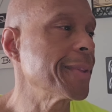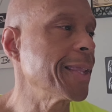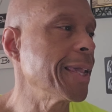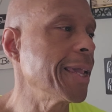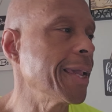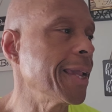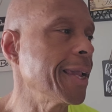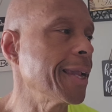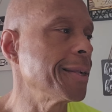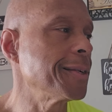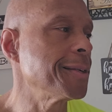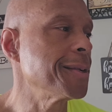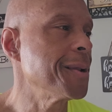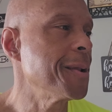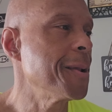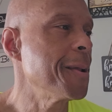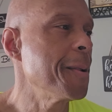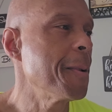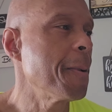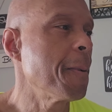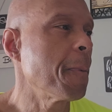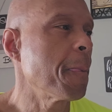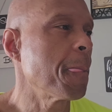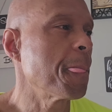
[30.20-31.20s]
and
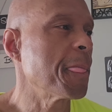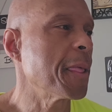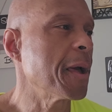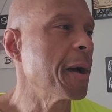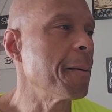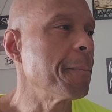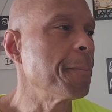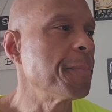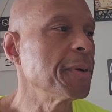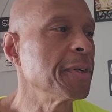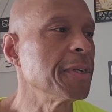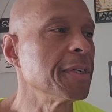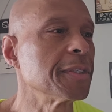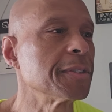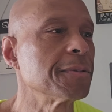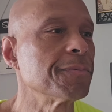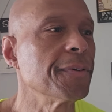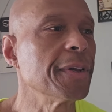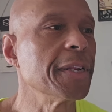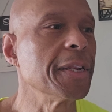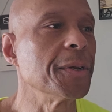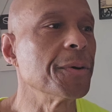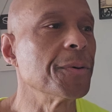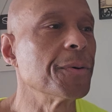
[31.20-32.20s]
I'm putting this
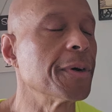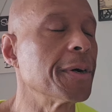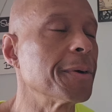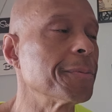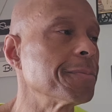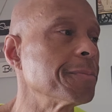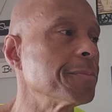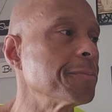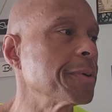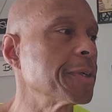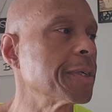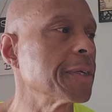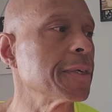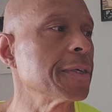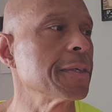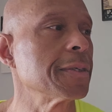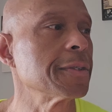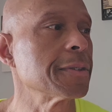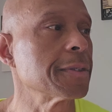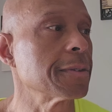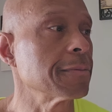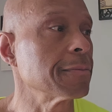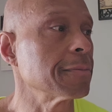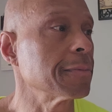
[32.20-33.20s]
video up
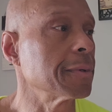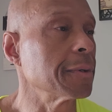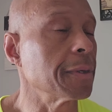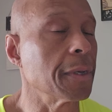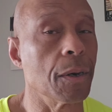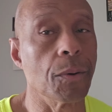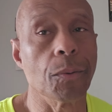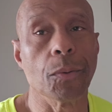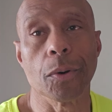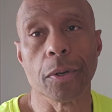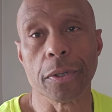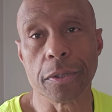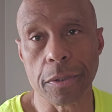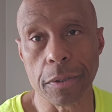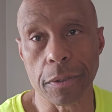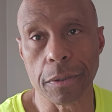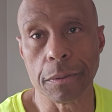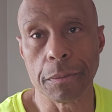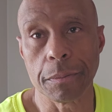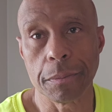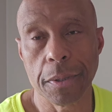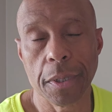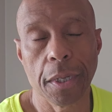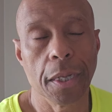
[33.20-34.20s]
because I want
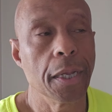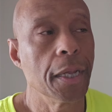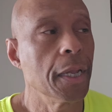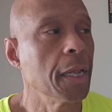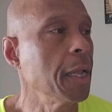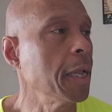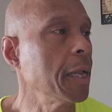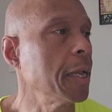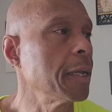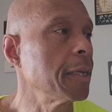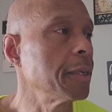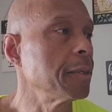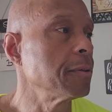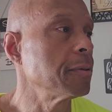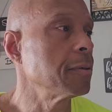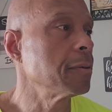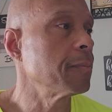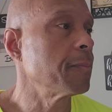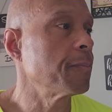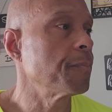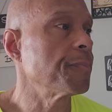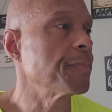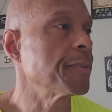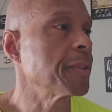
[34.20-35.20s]
to. And
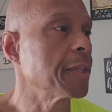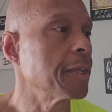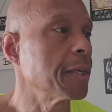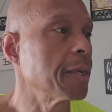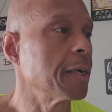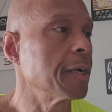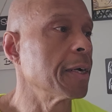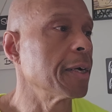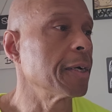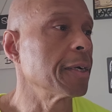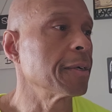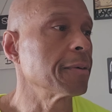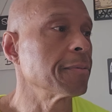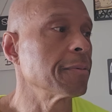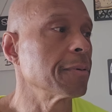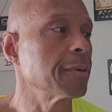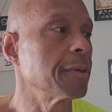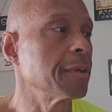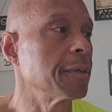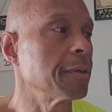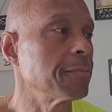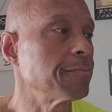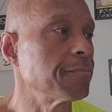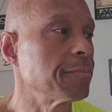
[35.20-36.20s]
uh,
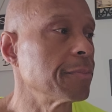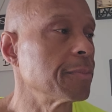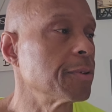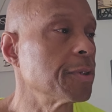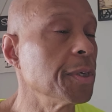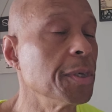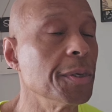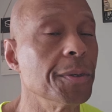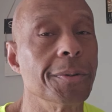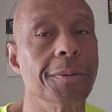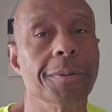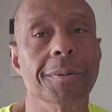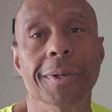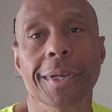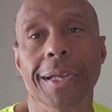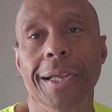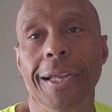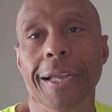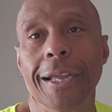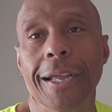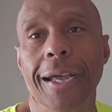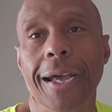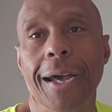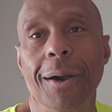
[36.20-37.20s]
two,
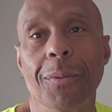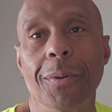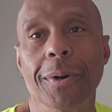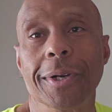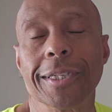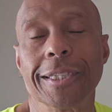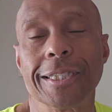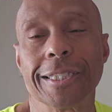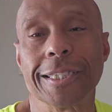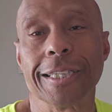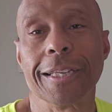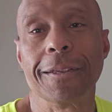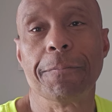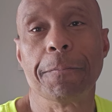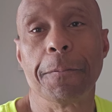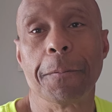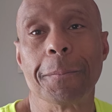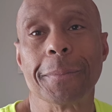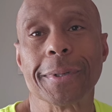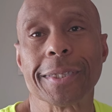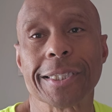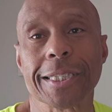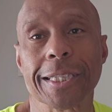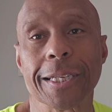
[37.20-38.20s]
I wanted to see for
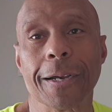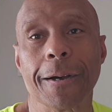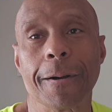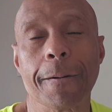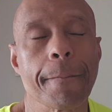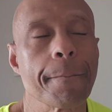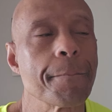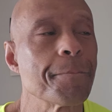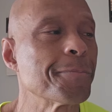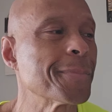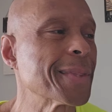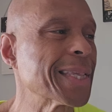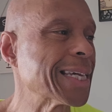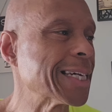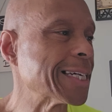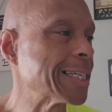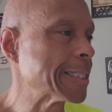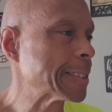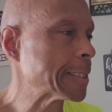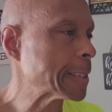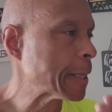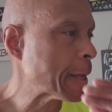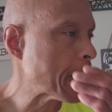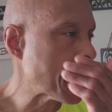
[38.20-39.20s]
myself
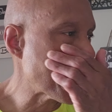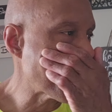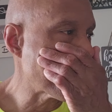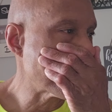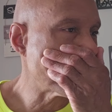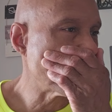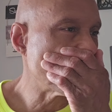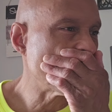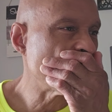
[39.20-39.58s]
because uh,